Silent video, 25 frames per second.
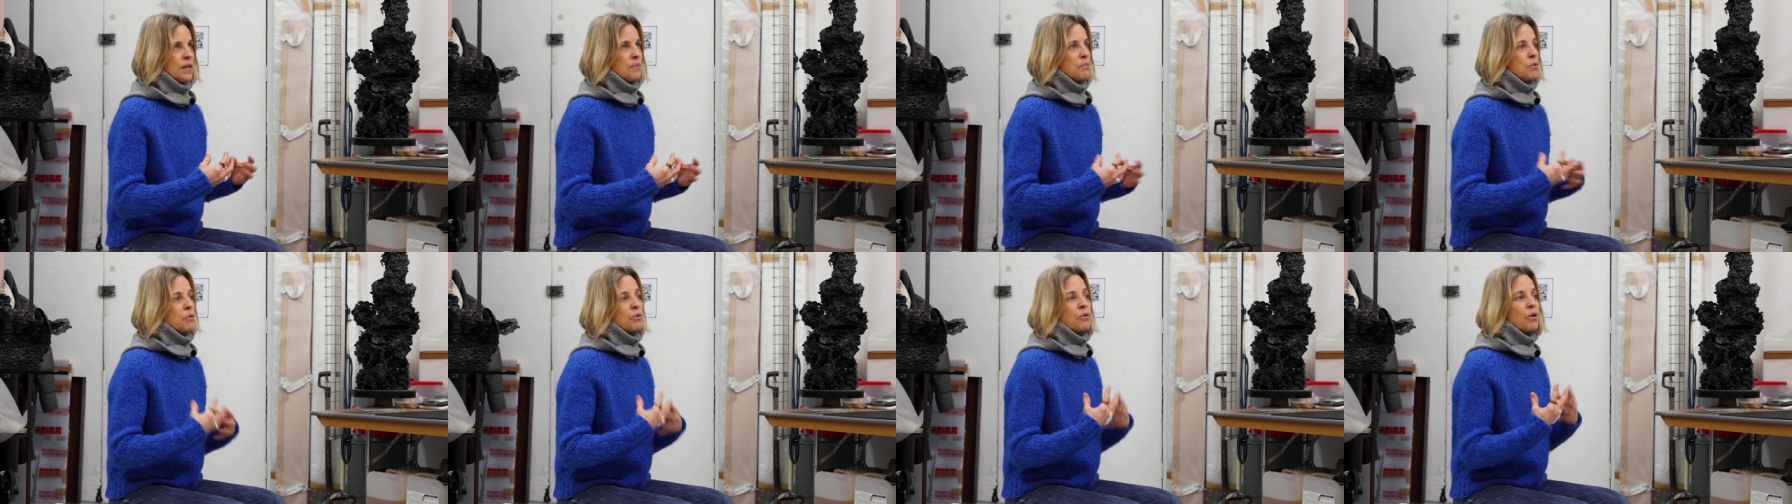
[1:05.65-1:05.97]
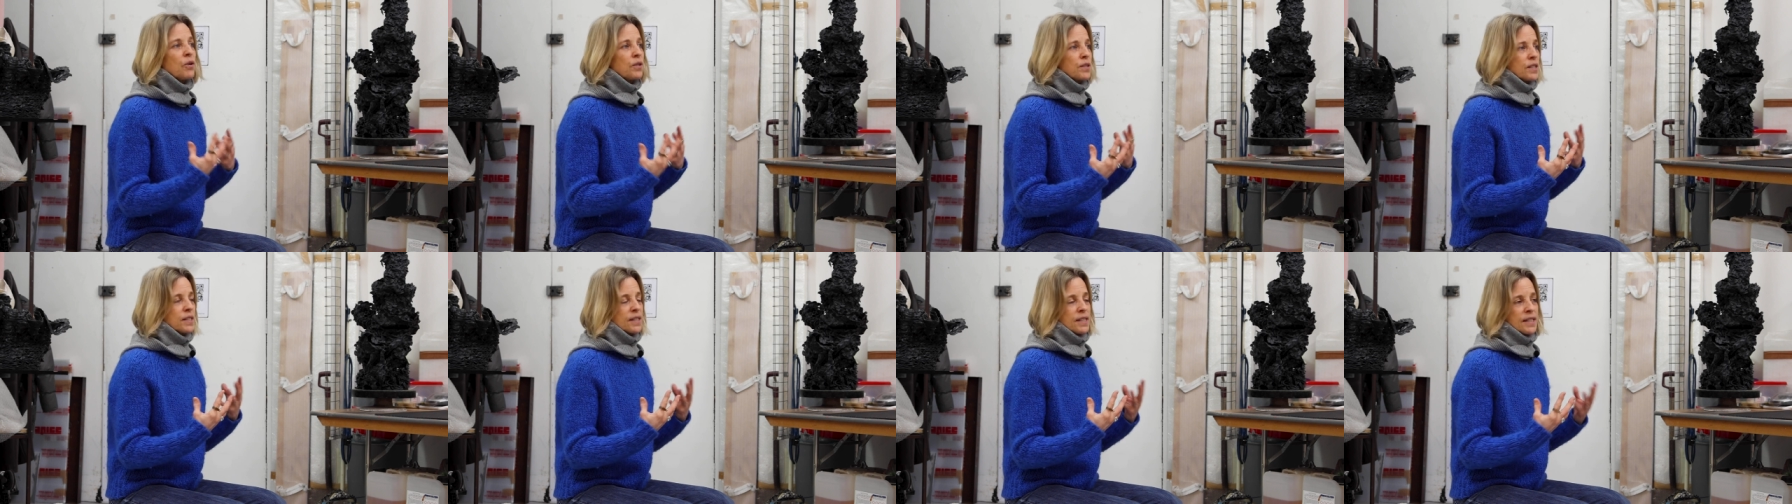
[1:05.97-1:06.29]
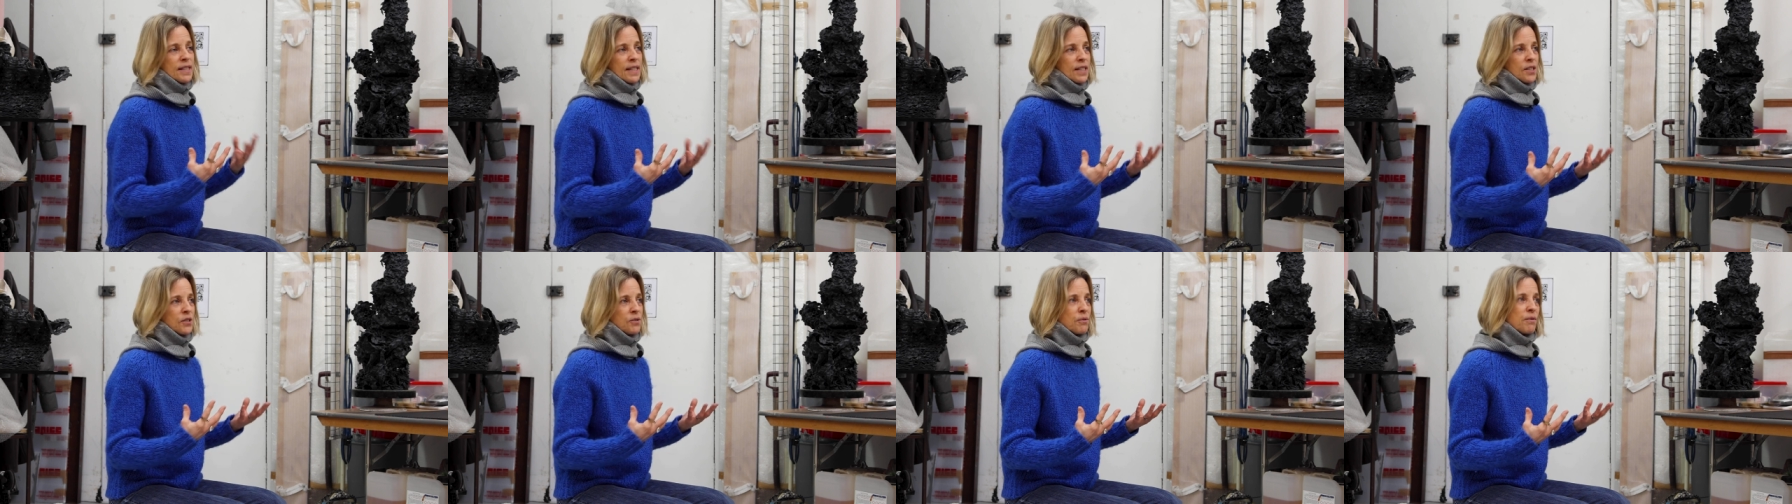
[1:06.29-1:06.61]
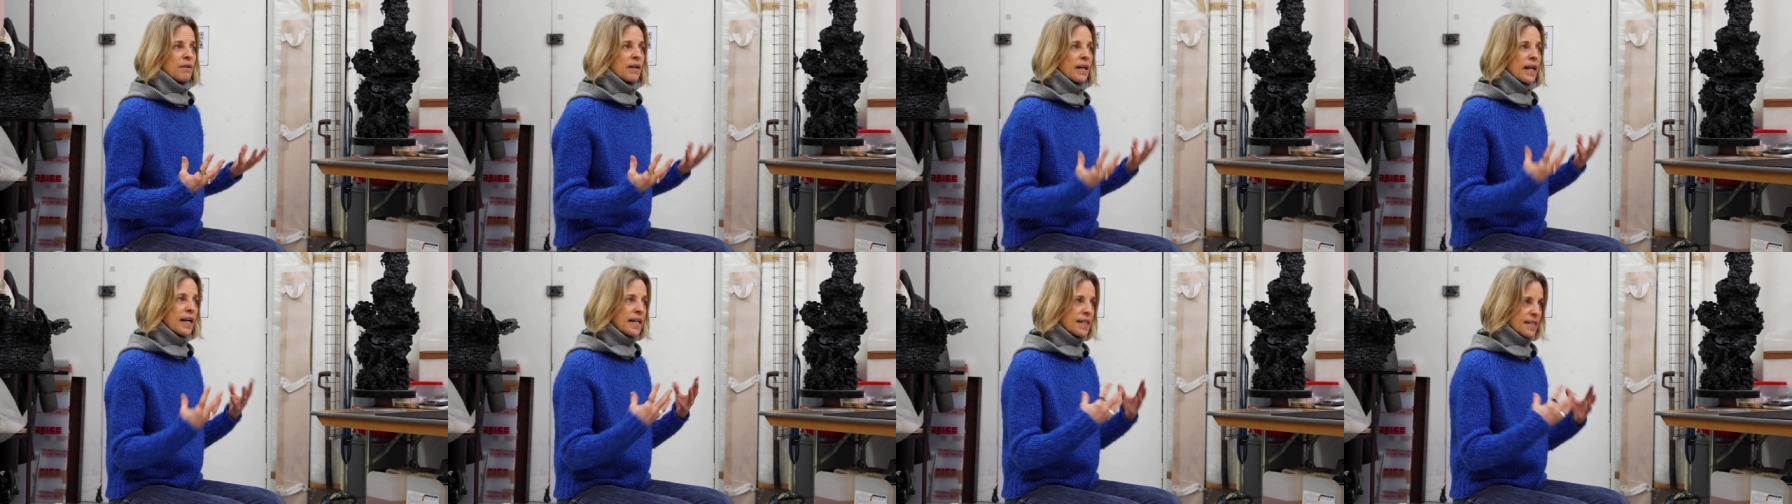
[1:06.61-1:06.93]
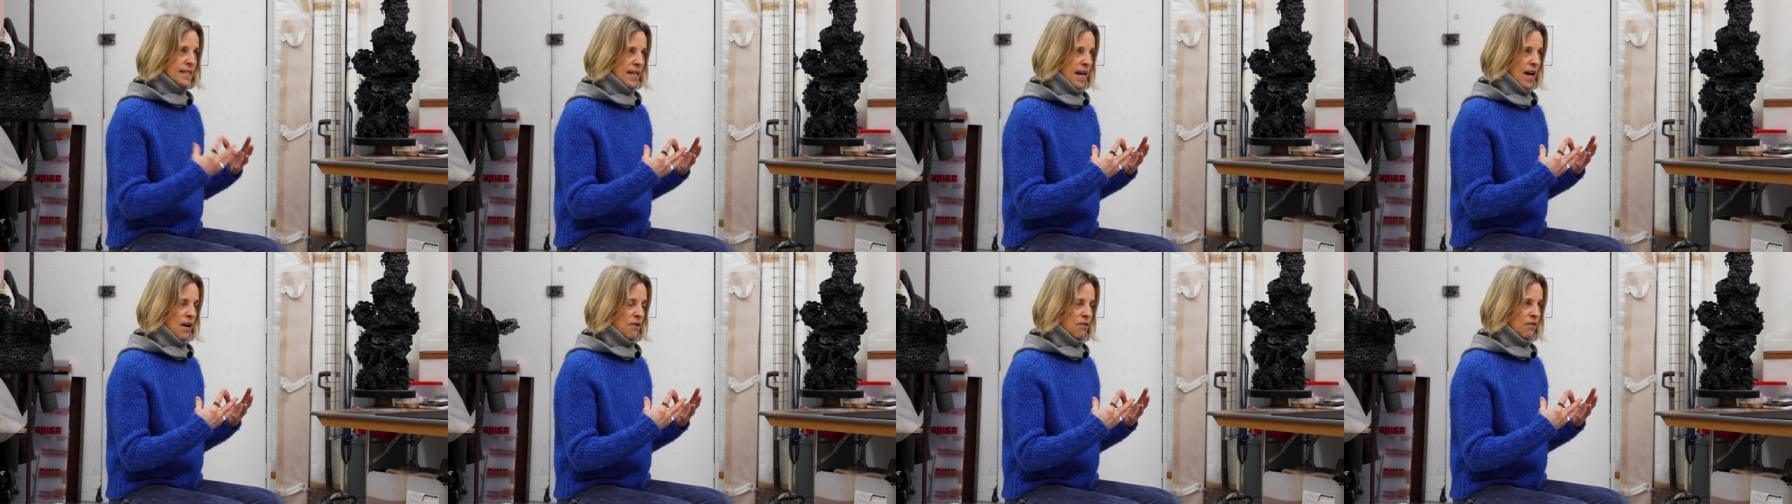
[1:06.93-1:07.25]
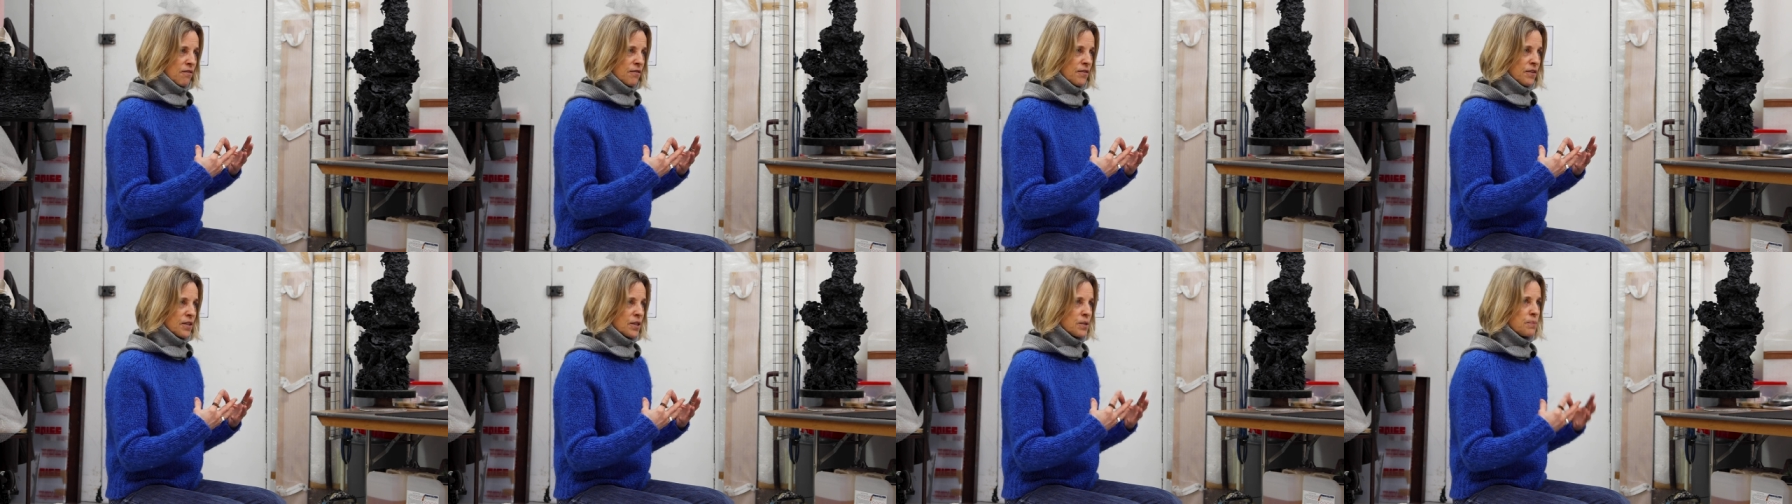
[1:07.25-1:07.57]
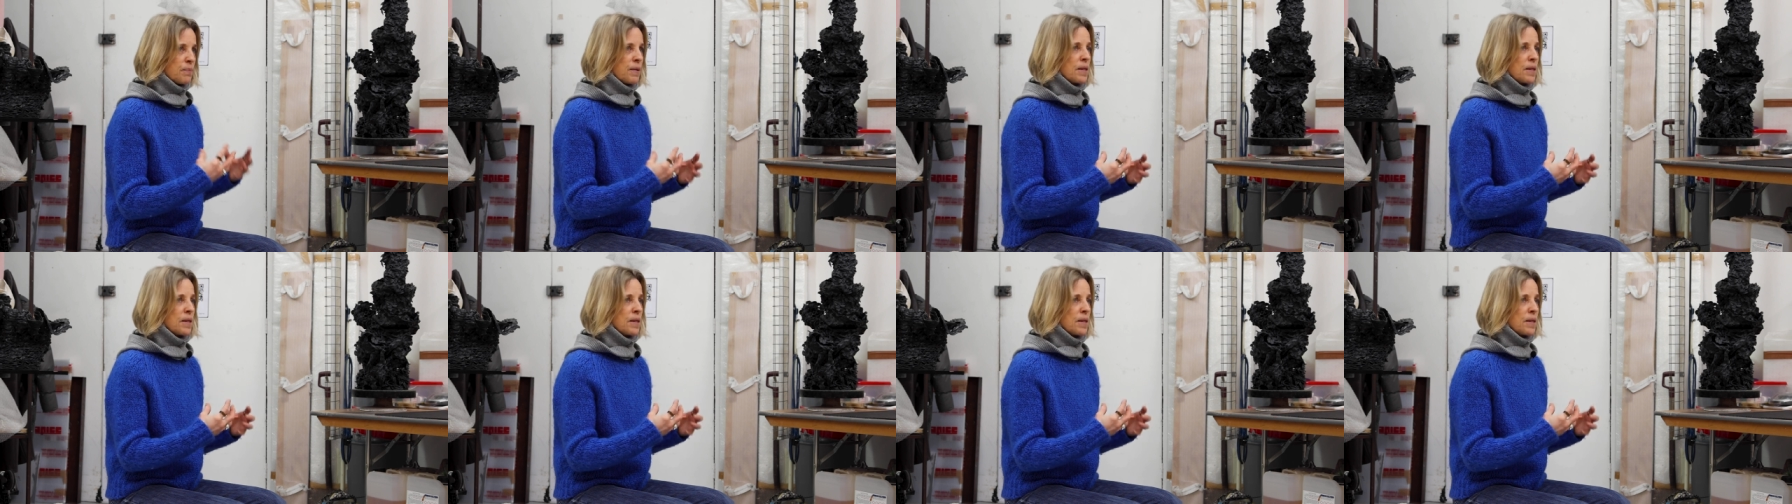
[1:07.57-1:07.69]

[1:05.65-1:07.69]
Baroque doesn't necessarily relate to Hereford,